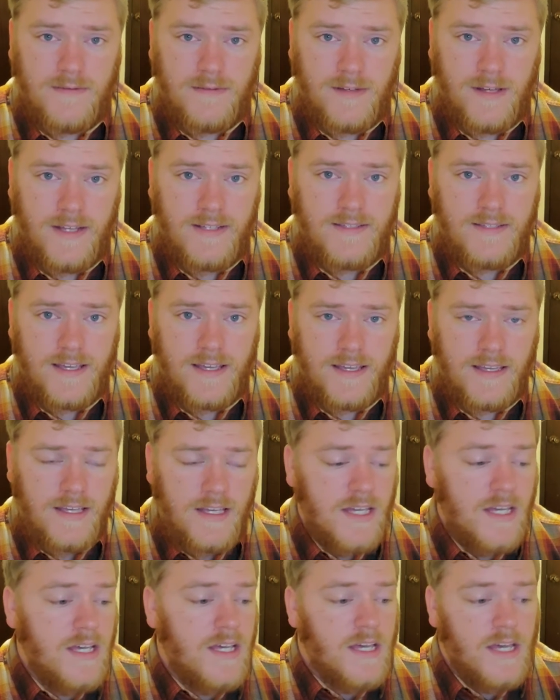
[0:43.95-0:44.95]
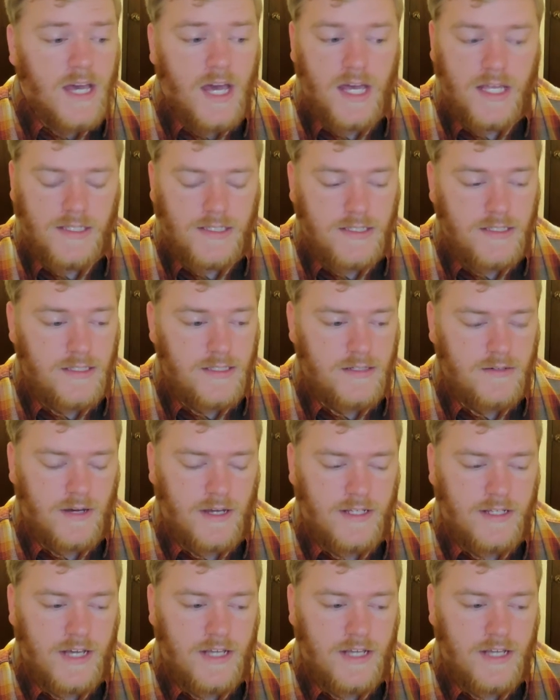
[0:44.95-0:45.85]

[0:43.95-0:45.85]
I'd say, I you know I,